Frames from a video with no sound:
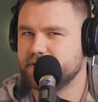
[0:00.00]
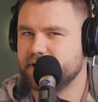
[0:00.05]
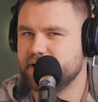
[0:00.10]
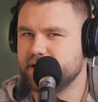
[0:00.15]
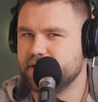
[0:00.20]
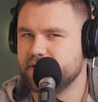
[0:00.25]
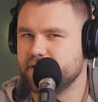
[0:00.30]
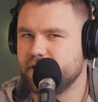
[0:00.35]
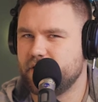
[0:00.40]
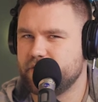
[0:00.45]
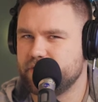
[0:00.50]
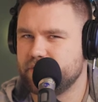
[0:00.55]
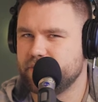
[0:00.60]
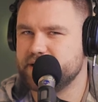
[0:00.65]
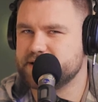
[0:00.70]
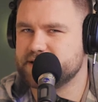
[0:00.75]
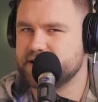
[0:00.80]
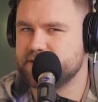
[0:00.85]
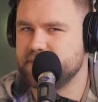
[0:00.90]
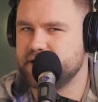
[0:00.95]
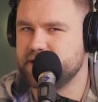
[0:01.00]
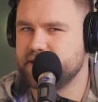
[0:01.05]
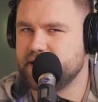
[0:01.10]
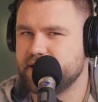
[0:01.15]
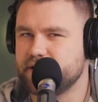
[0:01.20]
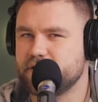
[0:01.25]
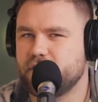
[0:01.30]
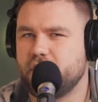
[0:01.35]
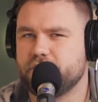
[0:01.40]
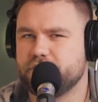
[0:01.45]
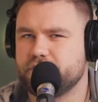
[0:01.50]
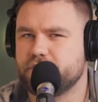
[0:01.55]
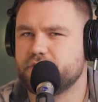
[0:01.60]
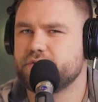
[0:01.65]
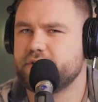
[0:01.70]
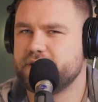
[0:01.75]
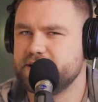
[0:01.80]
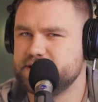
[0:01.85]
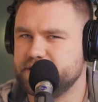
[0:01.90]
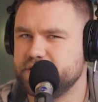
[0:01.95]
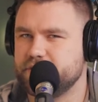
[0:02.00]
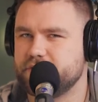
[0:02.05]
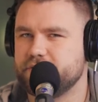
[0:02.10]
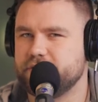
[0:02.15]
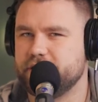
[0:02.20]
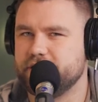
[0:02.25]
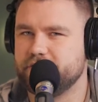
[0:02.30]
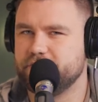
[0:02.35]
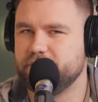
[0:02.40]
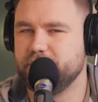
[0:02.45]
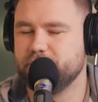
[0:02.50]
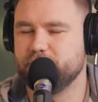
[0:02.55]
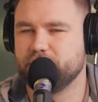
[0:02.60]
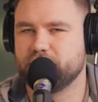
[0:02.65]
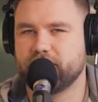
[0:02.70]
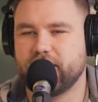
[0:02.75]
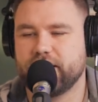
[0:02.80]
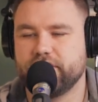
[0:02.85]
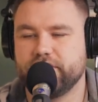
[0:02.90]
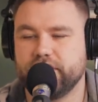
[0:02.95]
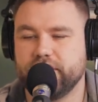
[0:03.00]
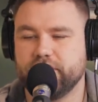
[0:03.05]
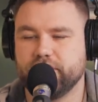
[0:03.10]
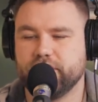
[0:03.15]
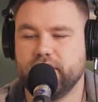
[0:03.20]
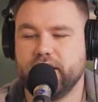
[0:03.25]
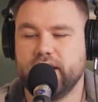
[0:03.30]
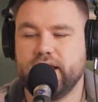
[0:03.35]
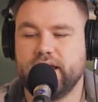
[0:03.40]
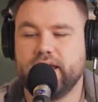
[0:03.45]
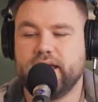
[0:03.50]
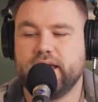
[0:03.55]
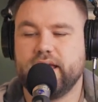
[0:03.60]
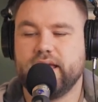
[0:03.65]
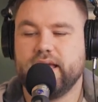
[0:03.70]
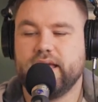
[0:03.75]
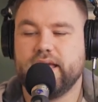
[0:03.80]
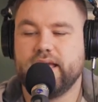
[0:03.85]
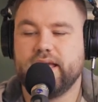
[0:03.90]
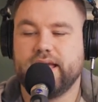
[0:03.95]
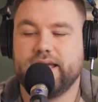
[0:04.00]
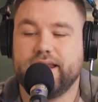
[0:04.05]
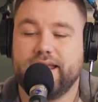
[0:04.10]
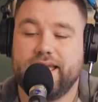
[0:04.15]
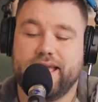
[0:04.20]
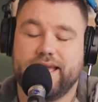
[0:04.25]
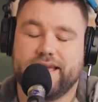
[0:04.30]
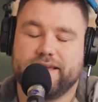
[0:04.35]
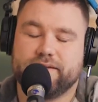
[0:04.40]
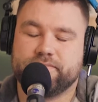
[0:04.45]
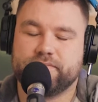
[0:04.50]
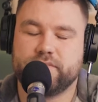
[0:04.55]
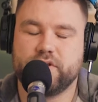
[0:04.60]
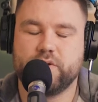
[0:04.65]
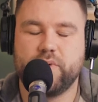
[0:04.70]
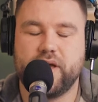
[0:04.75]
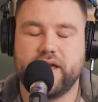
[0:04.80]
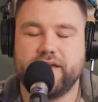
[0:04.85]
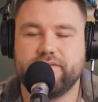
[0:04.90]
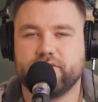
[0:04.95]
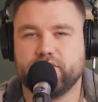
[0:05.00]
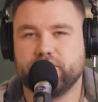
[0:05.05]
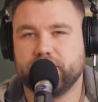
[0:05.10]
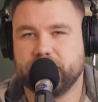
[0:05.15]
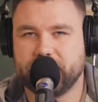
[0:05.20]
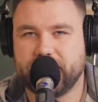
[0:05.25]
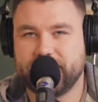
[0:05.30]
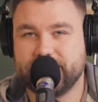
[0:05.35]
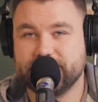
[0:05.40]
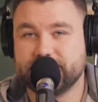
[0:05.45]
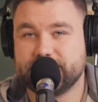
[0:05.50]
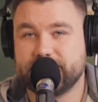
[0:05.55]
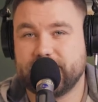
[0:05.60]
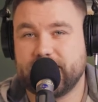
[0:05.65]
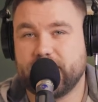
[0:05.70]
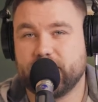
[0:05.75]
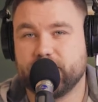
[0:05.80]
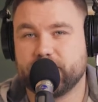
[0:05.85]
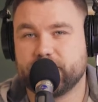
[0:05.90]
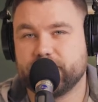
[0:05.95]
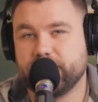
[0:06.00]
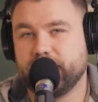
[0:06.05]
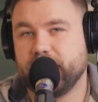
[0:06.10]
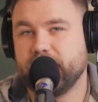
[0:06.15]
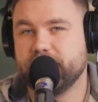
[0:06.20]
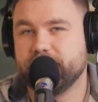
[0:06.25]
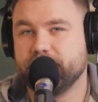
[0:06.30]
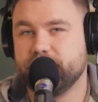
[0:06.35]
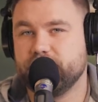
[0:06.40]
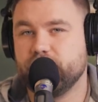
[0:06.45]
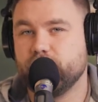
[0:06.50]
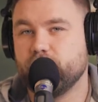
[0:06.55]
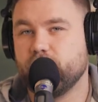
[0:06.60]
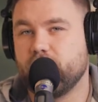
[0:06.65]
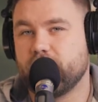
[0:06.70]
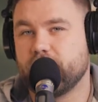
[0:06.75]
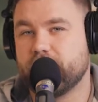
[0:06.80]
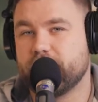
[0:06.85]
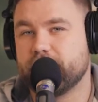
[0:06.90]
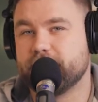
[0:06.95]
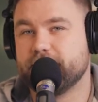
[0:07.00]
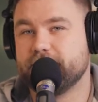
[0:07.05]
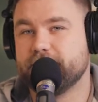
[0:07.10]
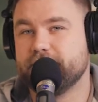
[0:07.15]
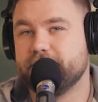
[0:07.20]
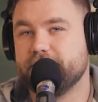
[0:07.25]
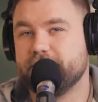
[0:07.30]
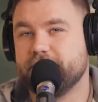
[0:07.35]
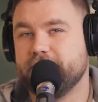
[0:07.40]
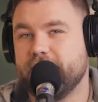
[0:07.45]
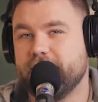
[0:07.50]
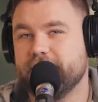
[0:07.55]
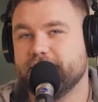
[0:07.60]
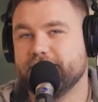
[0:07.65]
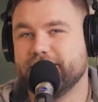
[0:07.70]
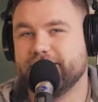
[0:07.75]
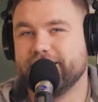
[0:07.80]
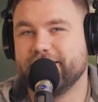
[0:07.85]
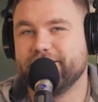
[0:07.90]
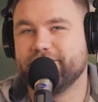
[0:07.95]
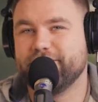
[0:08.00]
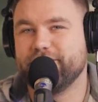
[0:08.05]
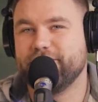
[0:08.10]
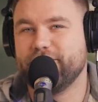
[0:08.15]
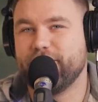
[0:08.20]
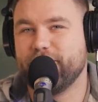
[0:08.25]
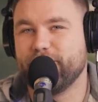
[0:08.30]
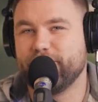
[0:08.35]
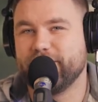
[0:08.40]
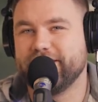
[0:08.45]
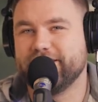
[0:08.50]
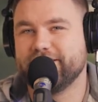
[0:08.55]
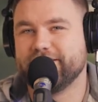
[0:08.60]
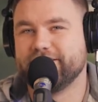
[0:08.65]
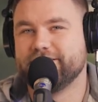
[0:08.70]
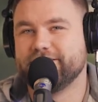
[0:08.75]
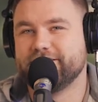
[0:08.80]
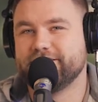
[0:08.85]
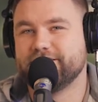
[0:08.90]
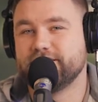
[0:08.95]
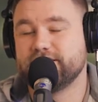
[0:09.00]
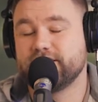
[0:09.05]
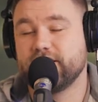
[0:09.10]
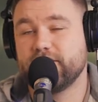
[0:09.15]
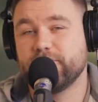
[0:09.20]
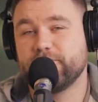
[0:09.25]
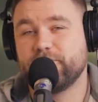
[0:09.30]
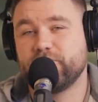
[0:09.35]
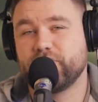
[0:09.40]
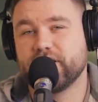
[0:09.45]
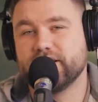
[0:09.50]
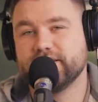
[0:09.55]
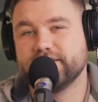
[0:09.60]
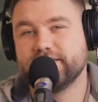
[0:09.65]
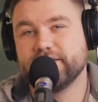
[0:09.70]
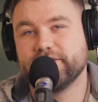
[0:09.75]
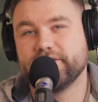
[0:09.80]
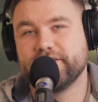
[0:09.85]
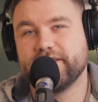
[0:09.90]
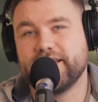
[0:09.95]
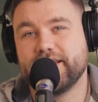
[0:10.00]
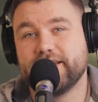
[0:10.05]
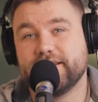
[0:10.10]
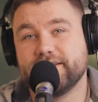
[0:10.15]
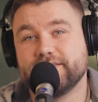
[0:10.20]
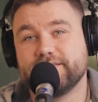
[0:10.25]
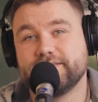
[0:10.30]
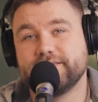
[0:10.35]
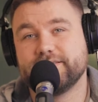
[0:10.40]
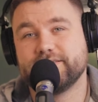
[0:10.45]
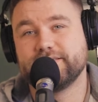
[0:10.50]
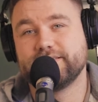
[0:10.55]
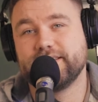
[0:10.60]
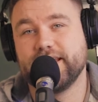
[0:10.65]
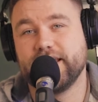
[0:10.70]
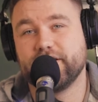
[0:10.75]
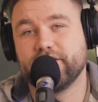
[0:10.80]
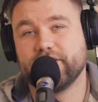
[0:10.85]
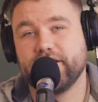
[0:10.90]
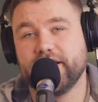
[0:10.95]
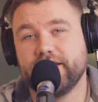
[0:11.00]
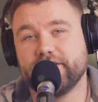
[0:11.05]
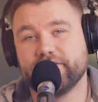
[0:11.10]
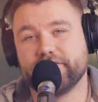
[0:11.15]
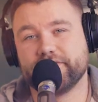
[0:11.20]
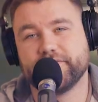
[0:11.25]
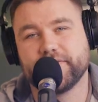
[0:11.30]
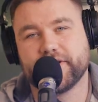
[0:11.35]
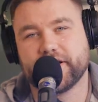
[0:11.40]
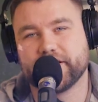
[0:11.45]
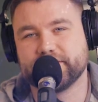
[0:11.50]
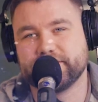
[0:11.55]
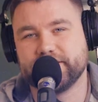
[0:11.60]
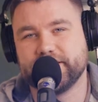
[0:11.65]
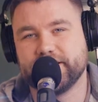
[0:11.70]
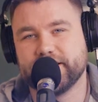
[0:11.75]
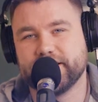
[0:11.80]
in all the ways I mean that, all the crazy creative people around you. And hey, you may even realize how creative you are and didn't even know it. So until then, stay creative. I'll see you